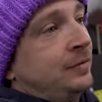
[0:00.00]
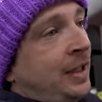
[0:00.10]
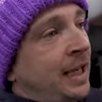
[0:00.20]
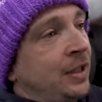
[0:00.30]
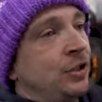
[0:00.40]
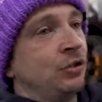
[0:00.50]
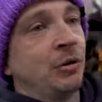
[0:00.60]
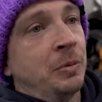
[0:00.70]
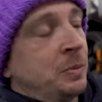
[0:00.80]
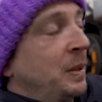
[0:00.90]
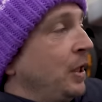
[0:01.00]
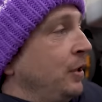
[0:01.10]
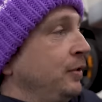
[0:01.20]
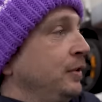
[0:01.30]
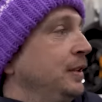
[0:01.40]
Link in the description
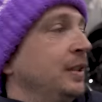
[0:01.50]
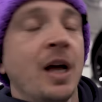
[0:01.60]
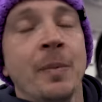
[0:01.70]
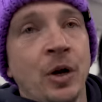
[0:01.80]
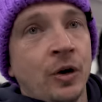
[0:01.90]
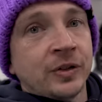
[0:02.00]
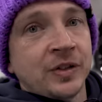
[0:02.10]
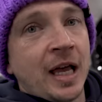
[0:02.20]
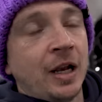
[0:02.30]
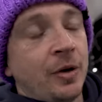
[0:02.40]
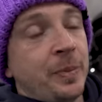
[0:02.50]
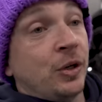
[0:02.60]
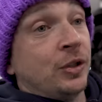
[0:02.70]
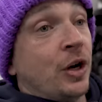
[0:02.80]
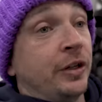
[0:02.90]
below. Come along, say hello. It'd be a
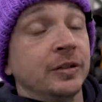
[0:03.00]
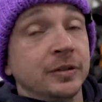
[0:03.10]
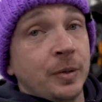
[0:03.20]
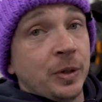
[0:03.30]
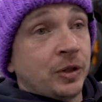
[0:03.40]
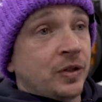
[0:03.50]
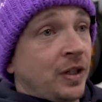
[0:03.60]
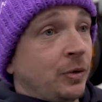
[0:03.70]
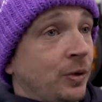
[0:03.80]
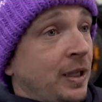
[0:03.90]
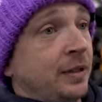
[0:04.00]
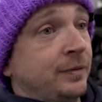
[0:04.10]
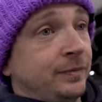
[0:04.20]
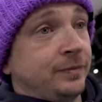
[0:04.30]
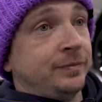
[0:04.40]
good night. It'd be good to see you all there.
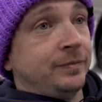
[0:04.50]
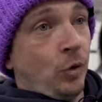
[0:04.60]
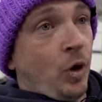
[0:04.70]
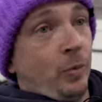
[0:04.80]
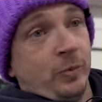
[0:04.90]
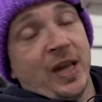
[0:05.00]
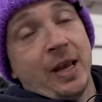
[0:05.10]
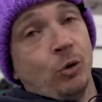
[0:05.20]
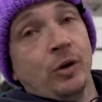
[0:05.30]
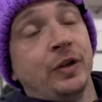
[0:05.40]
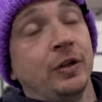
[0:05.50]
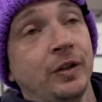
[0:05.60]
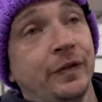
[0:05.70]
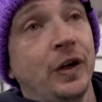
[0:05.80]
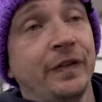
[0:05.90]
I say all of you,
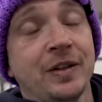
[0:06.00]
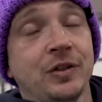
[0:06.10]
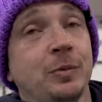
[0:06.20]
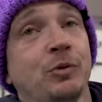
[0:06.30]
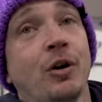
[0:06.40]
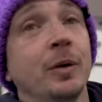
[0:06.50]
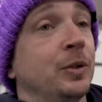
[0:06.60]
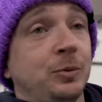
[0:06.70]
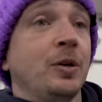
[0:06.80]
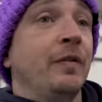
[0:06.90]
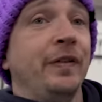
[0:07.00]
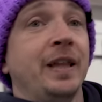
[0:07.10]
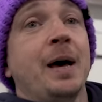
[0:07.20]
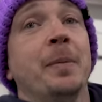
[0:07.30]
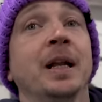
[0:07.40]
there's 30,000 subscribers. We can't fit
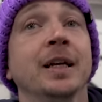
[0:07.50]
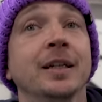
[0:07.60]
that many.